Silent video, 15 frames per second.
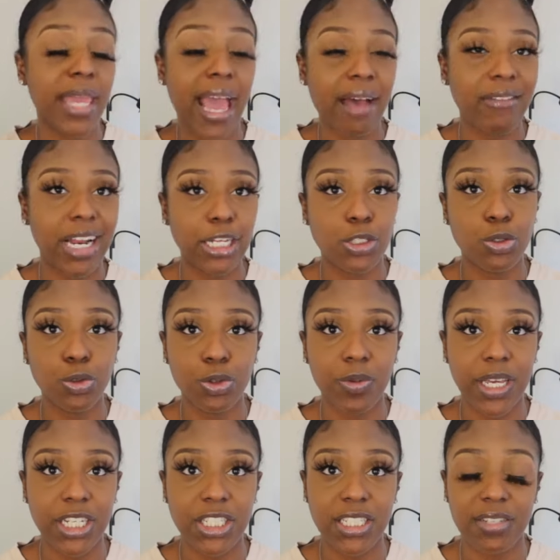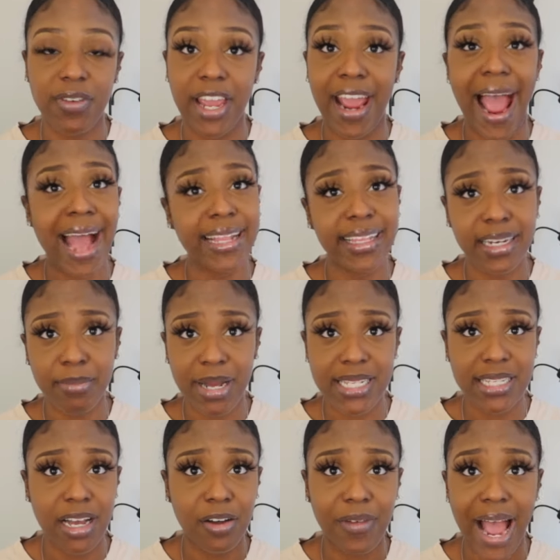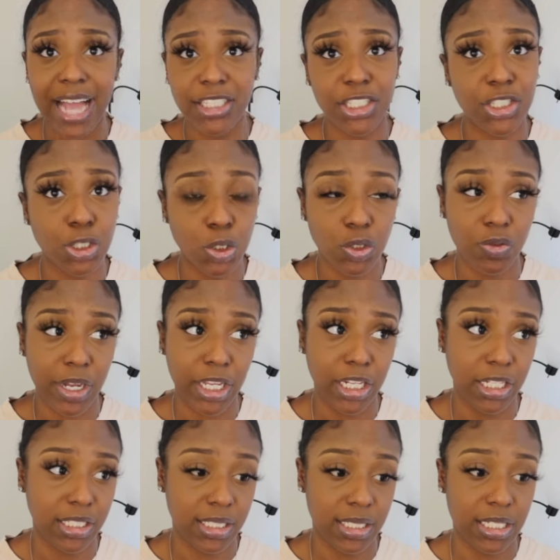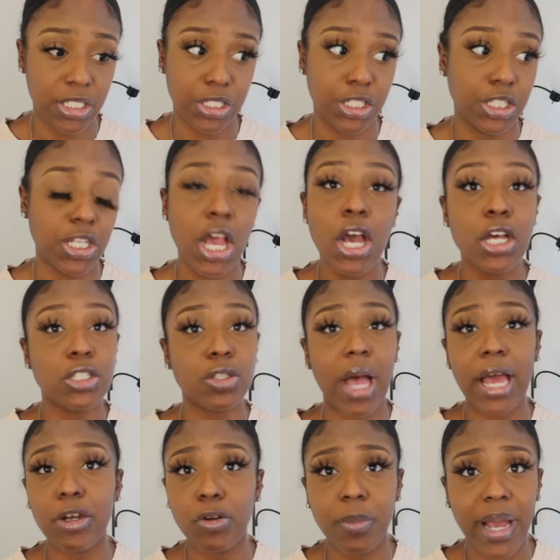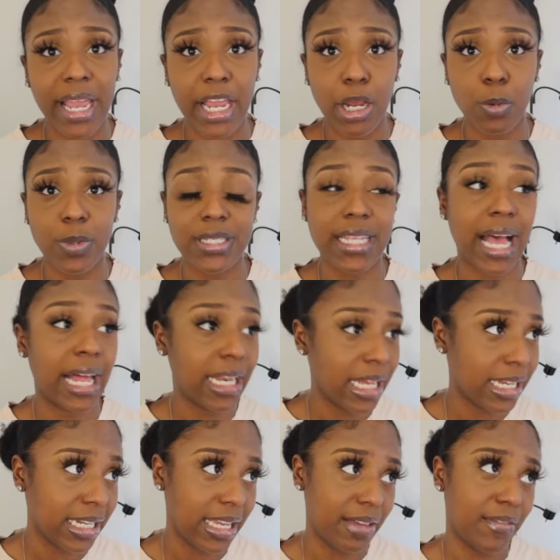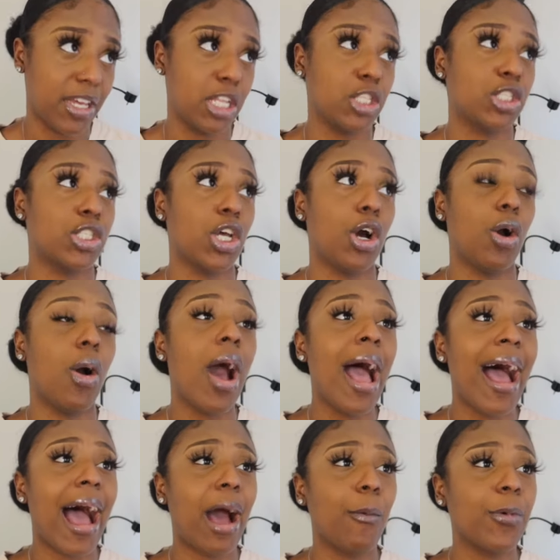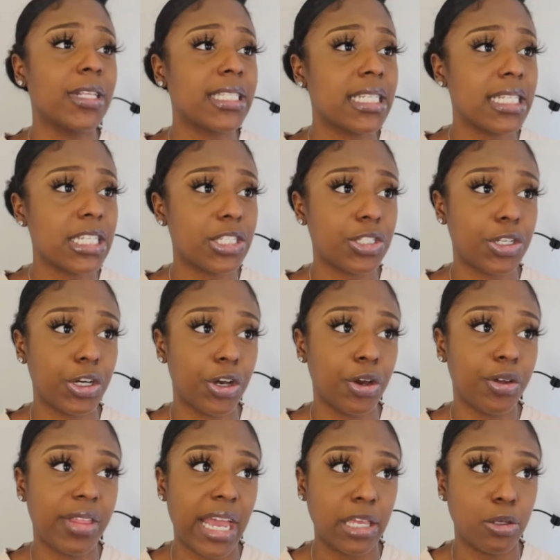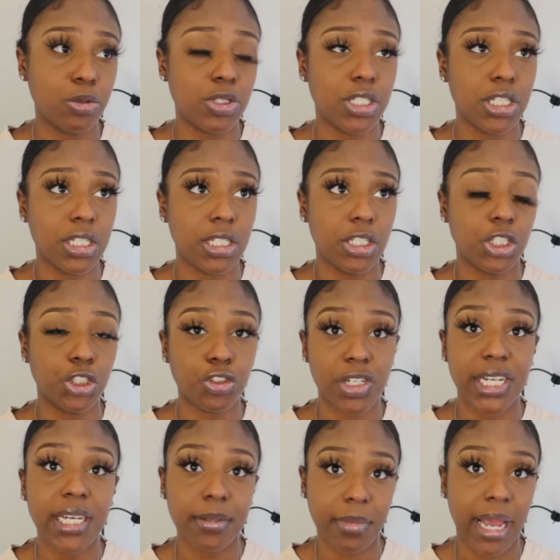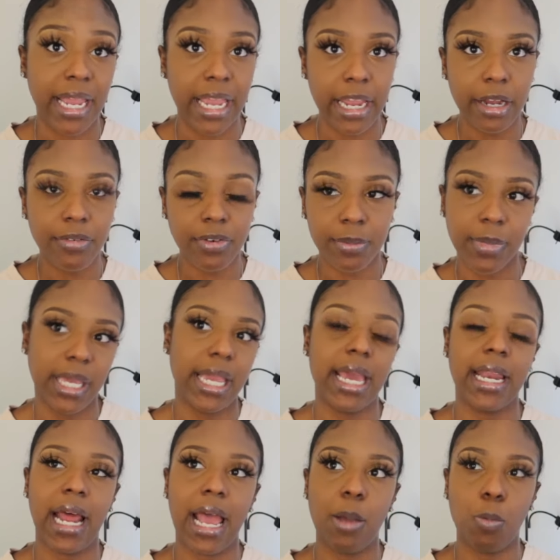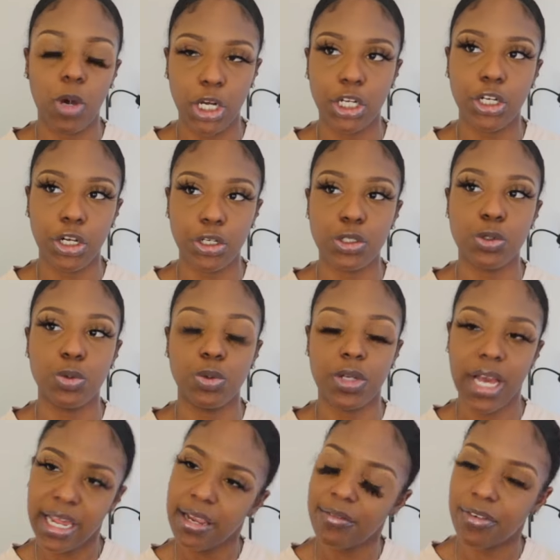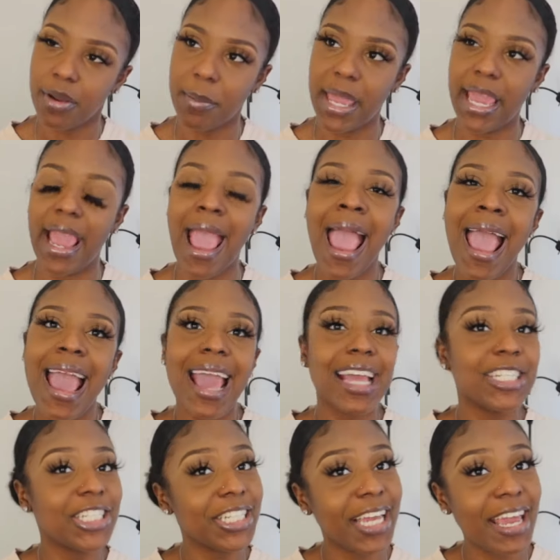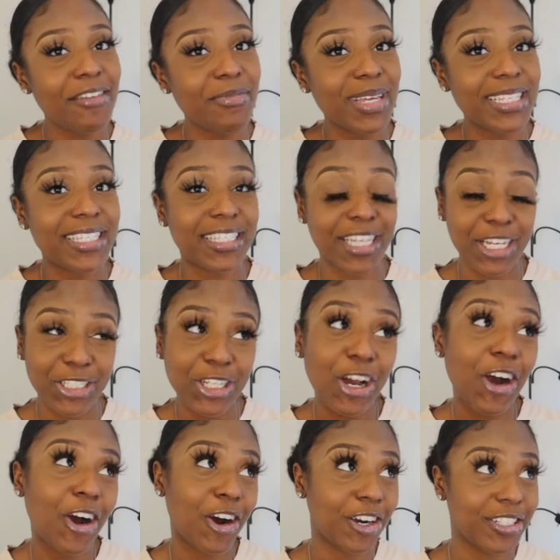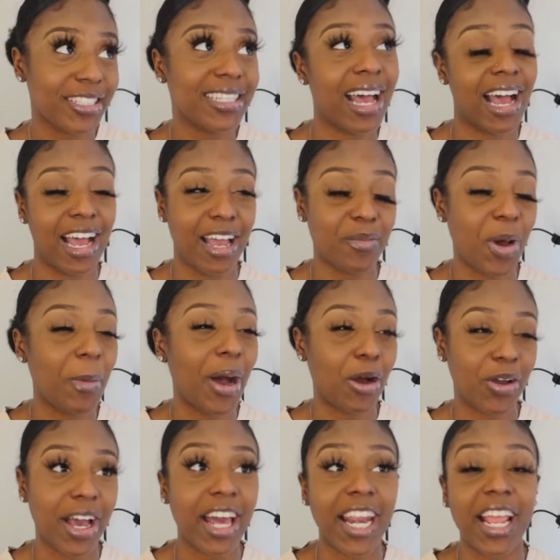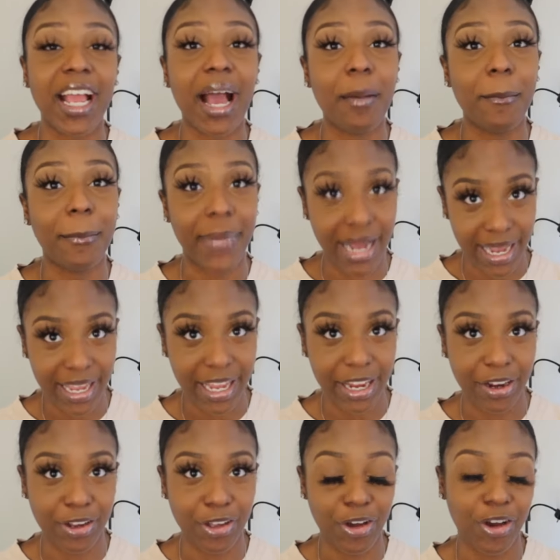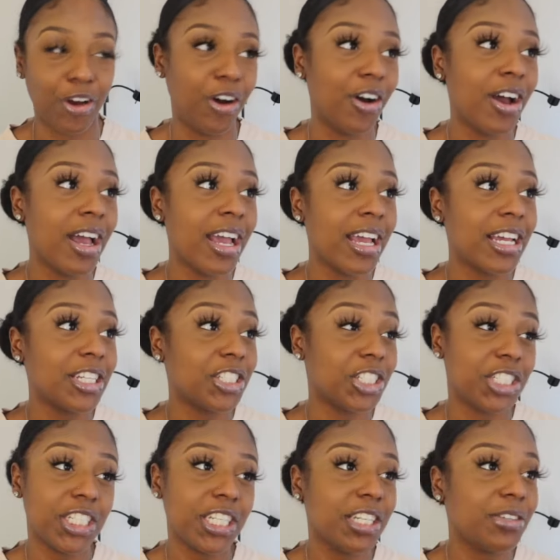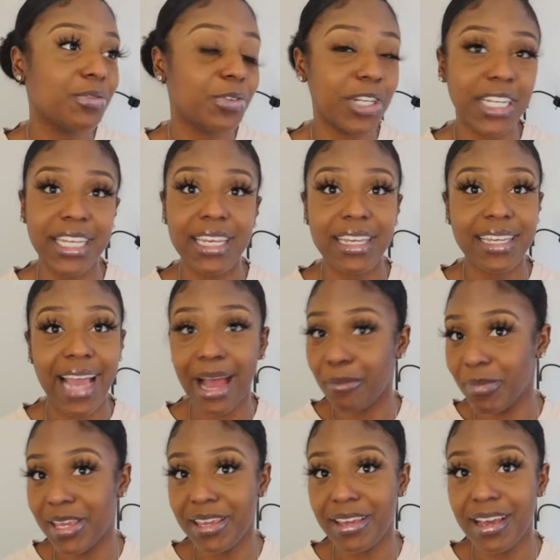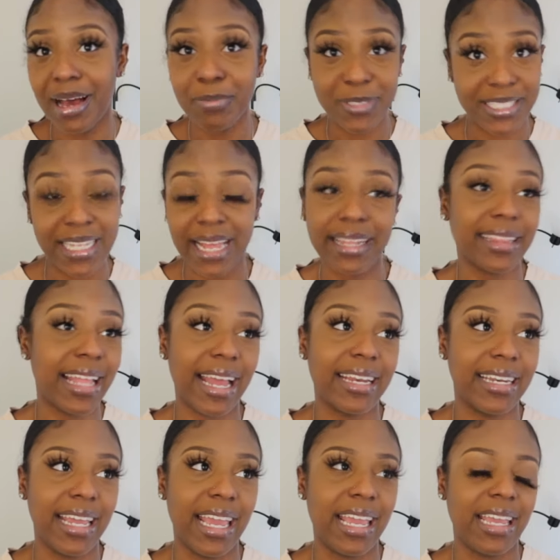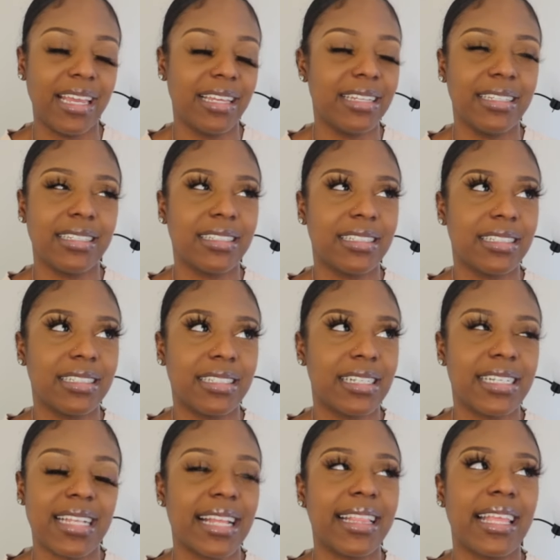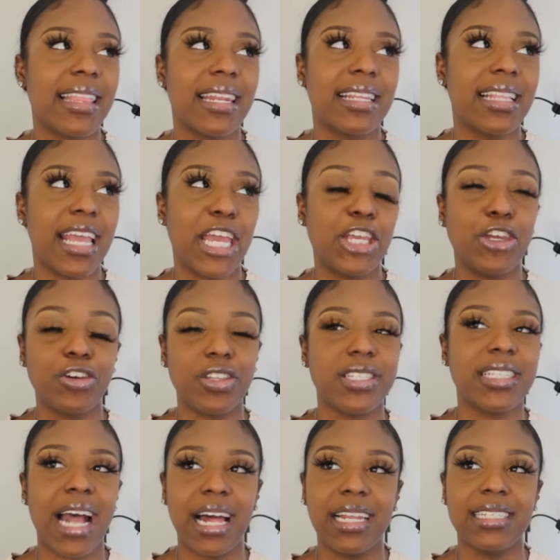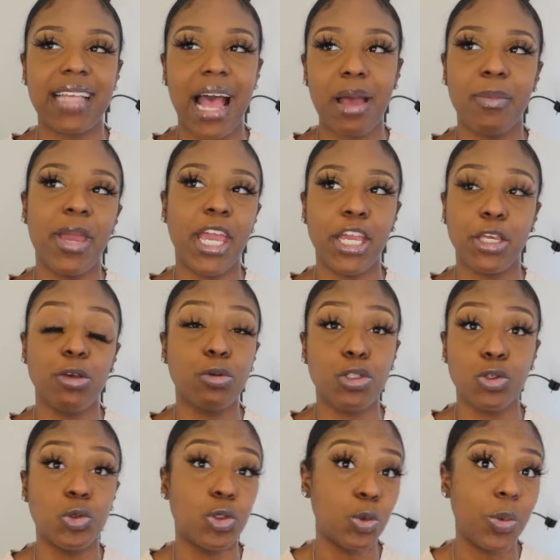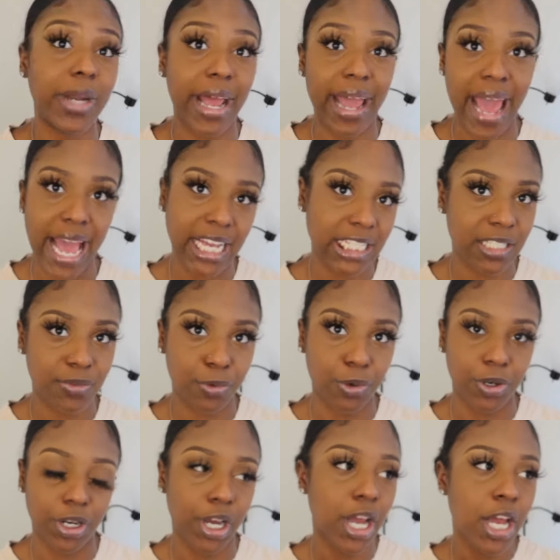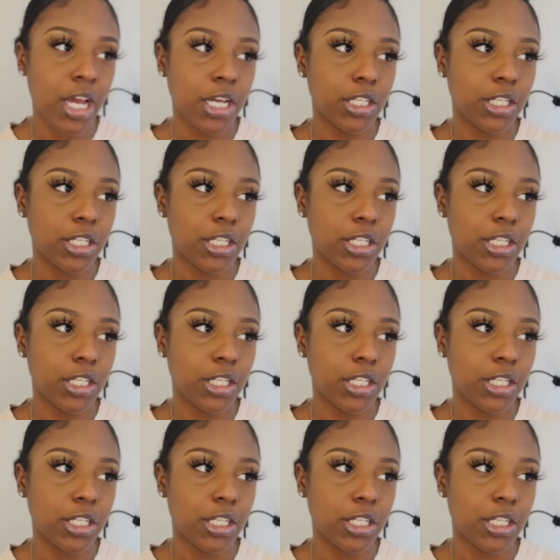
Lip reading: me having like 2-3 inches of hair, I did it myself. I just used regular scissors. So I knew my hair was hella uneven. So I went to this girl that used to straighten my hair for me and I wanted her to cut it for me. And she gave me such a hard time about cutting my hair, y'all. She really got me upset that day. Cause at the end of the day, you're the stylist. I'm paying you to do what I ask for.